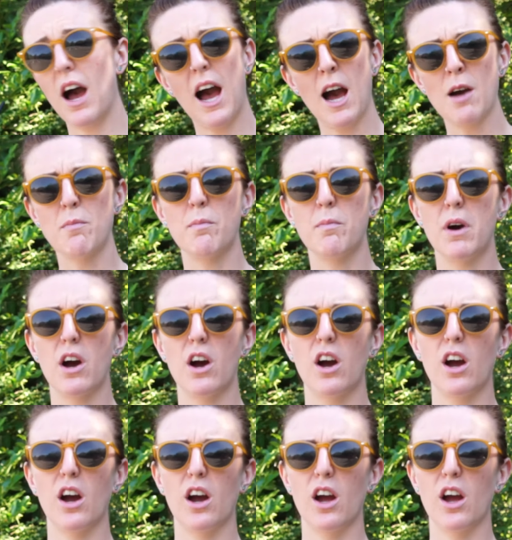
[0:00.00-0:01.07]
I'm
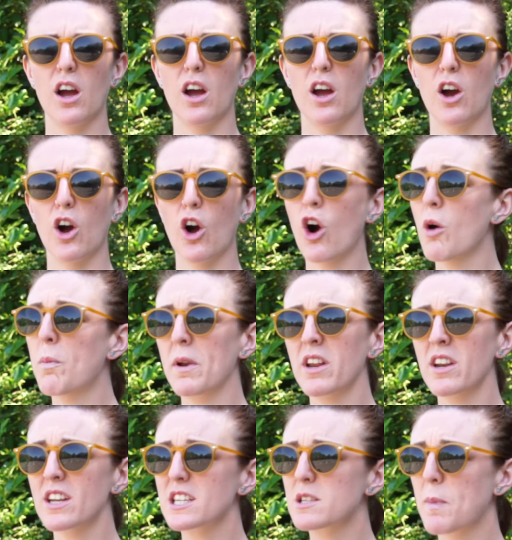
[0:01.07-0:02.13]
hoping
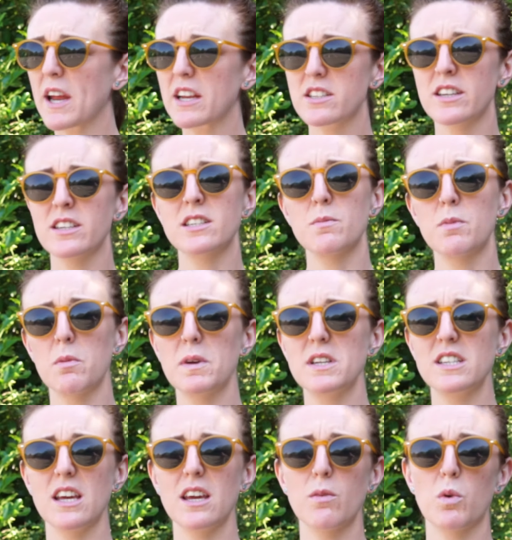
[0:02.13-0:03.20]
and expecting to be
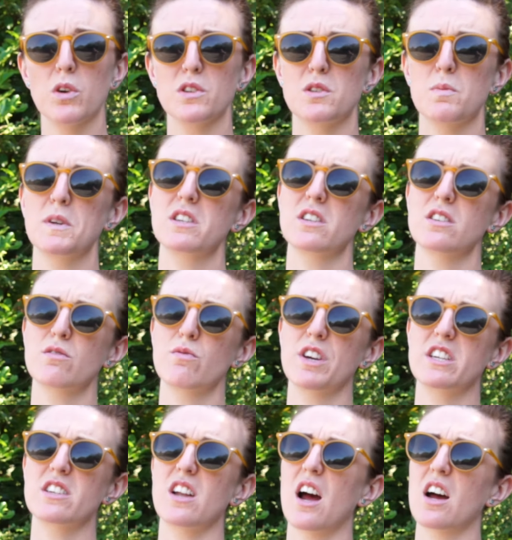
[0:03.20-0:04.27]
busy once business
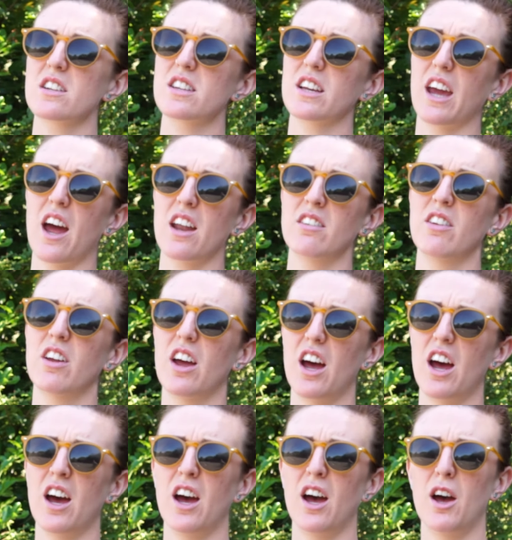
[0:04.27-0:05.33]
restarts again.
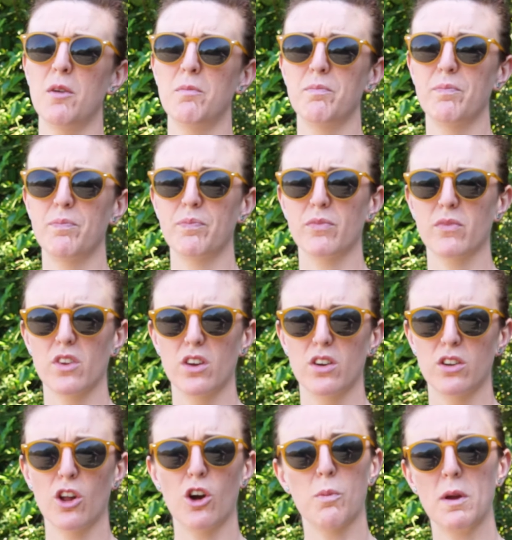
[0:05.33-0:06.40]

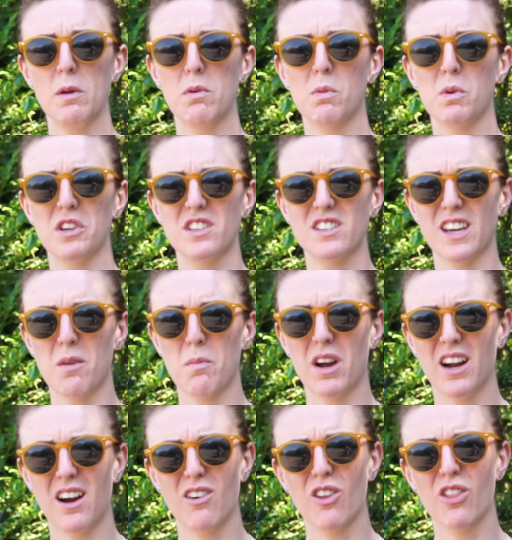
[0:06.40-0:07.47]
A lot of people wanting to get
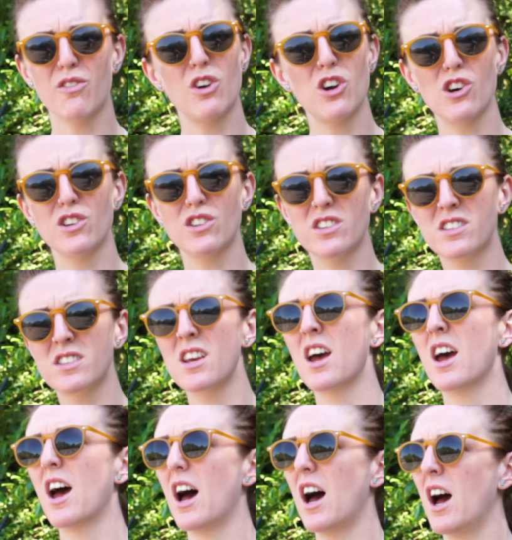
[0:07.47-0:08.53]
back out on the roads,
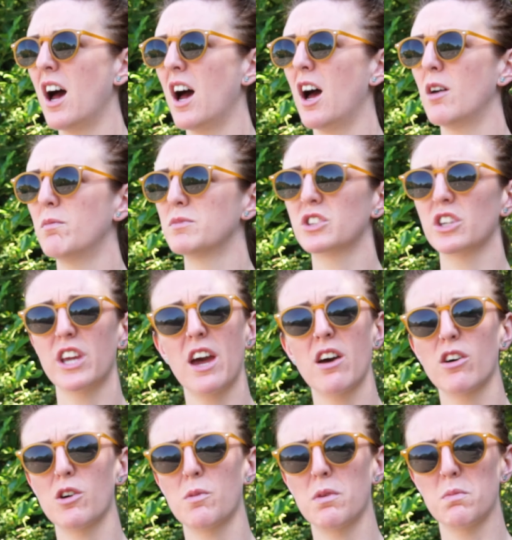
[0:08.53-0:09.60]
so yeah,
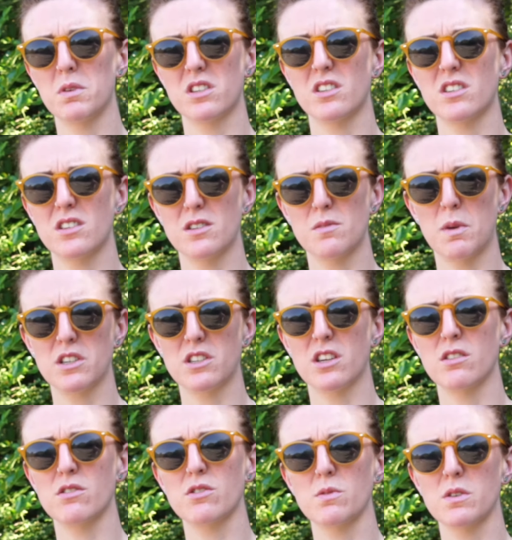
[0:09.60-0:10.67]
hoping business is back to
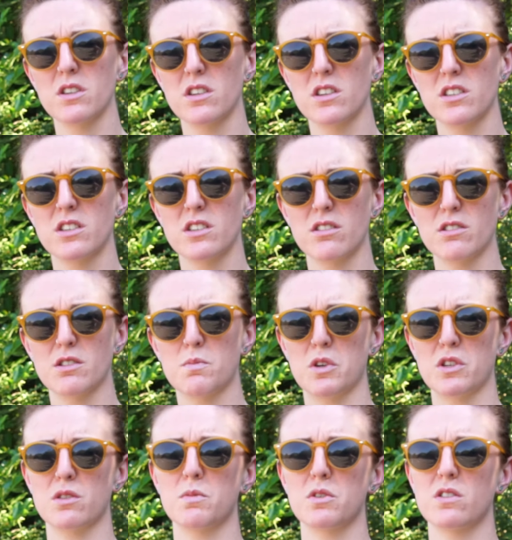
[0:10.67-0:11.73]
usual as soon as
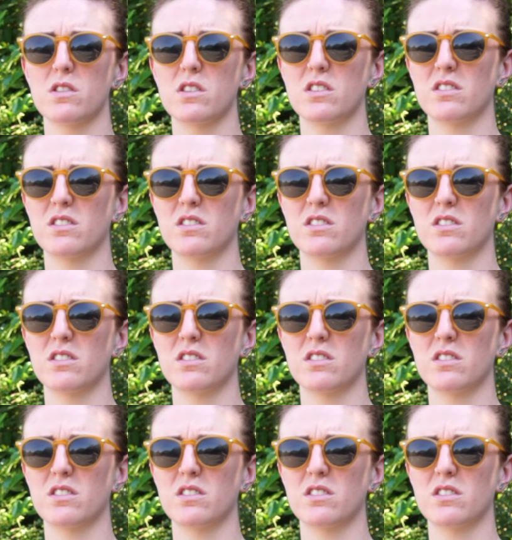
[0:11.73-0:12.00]
possible.